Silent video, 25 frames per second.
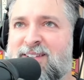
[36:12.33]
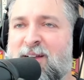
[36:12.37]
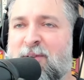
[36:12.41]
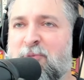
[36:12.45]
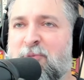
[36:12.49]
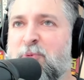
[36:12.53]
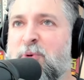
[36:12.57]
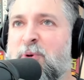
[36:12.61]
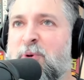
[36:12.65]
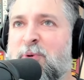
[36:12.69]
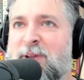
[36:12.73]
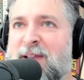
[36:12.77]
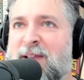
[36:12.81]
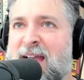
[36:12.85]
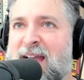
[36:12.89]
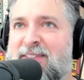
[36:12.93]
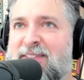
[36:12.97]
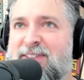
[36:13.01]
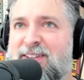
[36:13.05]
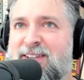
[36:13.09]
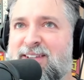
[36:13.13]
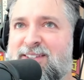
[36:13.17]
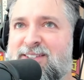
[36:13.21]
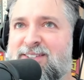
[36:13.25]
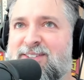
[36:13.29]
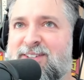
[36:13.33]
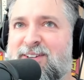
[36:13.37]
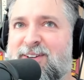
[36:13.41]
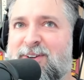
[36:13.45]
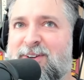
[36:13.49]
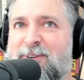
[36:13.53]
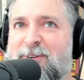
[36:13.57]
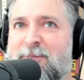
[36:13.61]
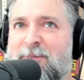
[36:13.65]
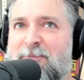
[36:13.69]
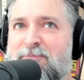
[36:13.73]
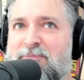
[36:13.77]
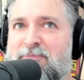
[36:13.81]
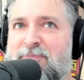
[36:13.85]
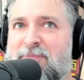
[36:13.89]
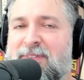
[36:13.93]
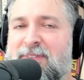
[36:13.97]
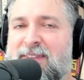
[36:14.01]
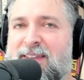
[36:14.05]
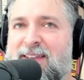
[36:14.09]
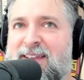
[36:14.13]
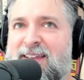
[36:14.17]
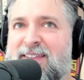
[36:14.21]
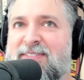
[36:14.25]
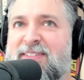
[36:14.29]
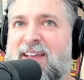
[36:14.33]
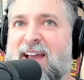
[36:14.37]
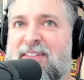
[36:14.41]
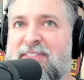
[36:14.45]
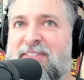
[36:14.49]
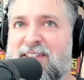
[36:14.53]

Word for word: We had these. I